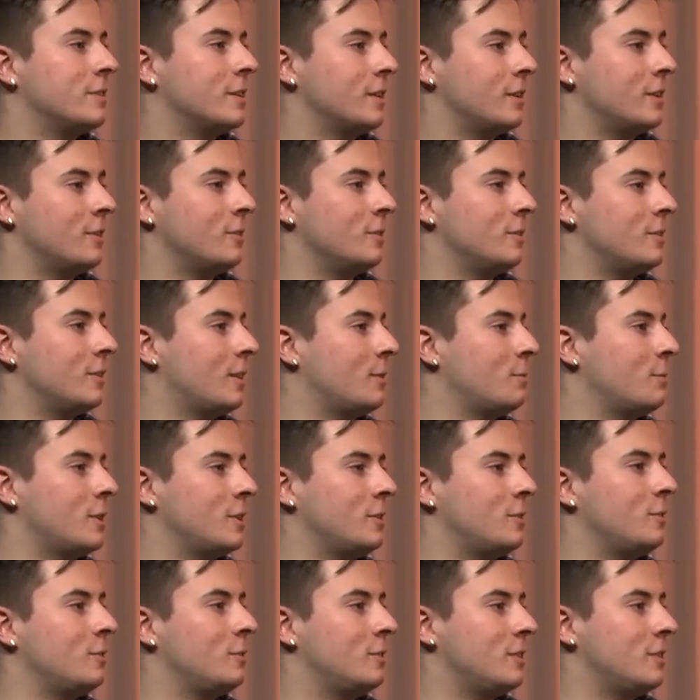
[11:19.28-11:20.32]
like, yo, I'm not
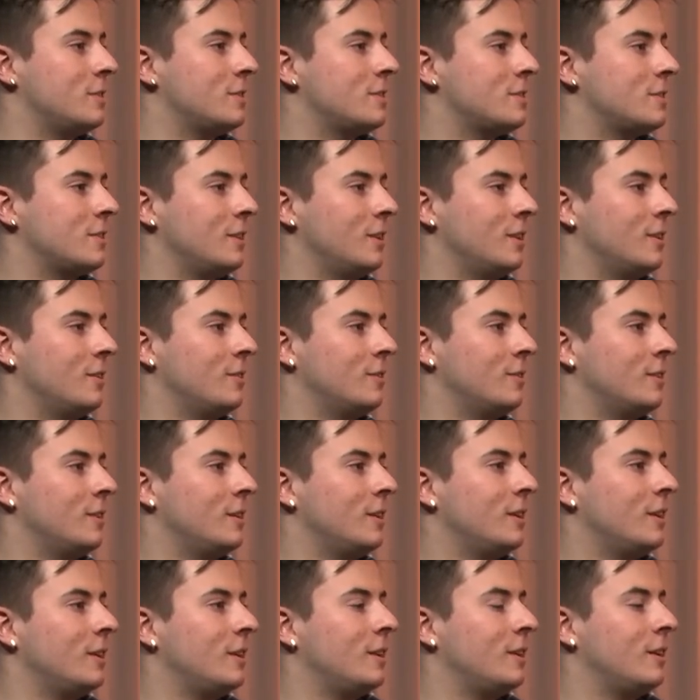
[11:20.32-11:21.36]
doing this, you
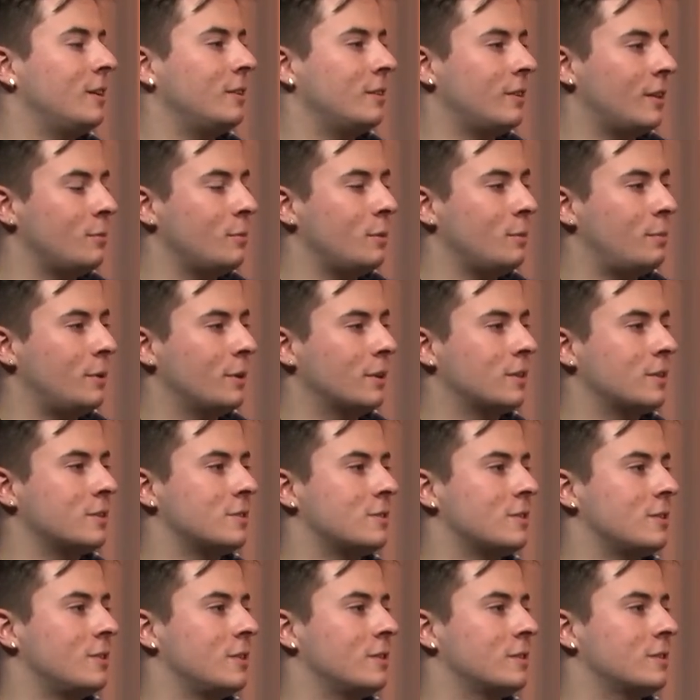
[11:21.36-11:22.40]
know, let me pick the
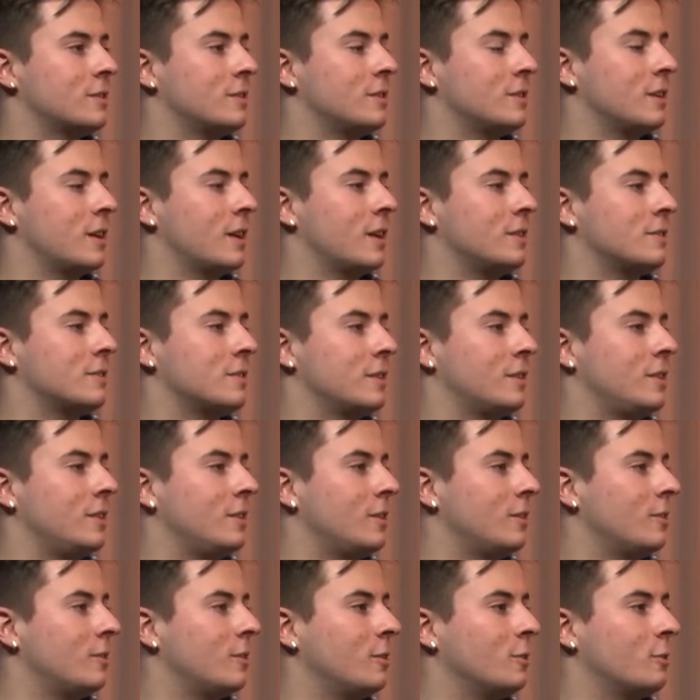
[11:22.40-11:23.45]
songs. And the guy's like, you
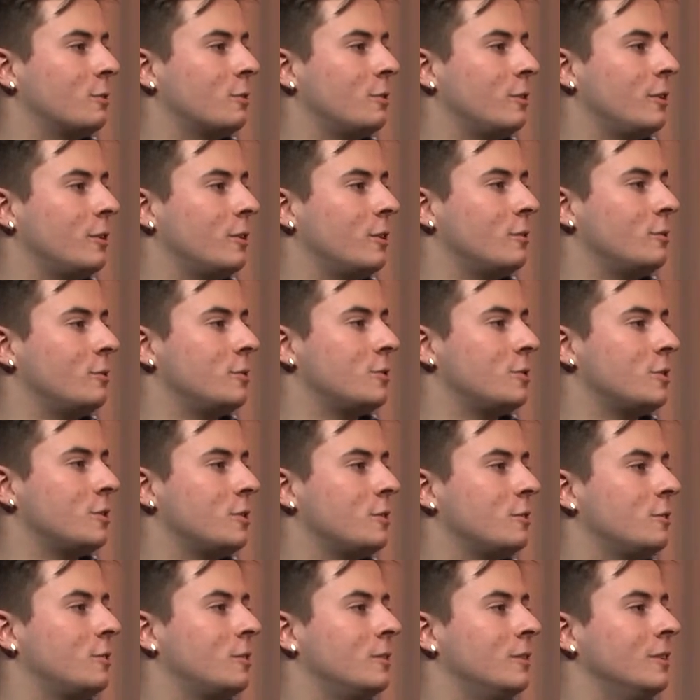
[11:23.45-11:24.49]
know, go through your own
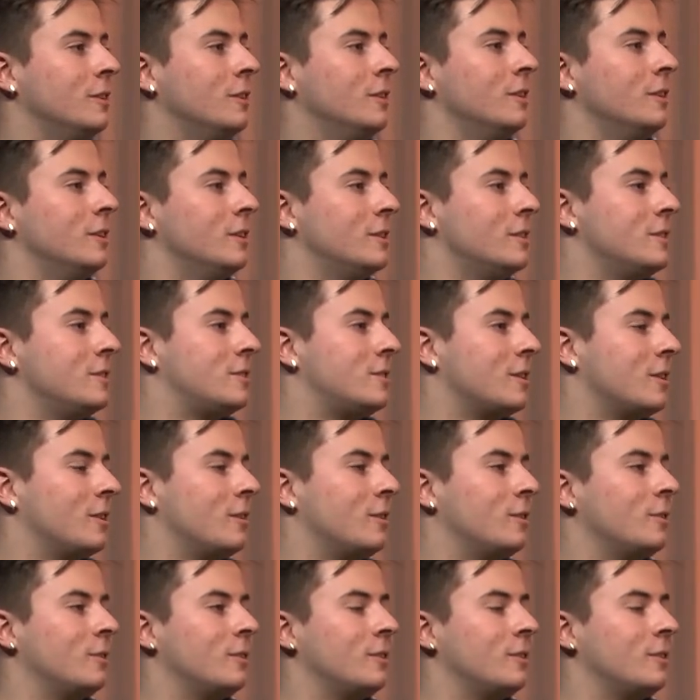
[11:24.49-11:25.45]
show. So,